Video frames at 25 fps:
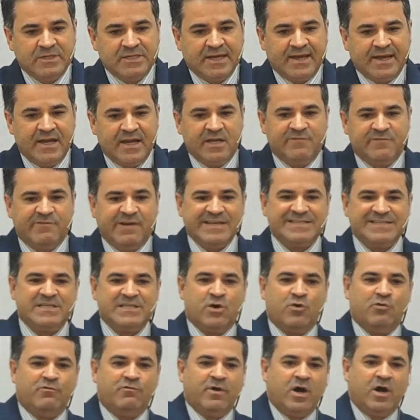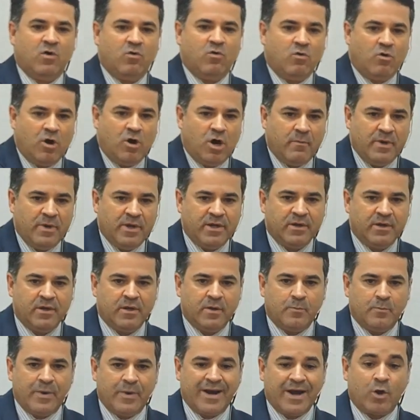the Messiah, but
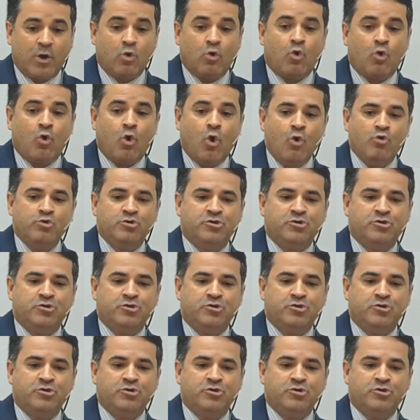the one who's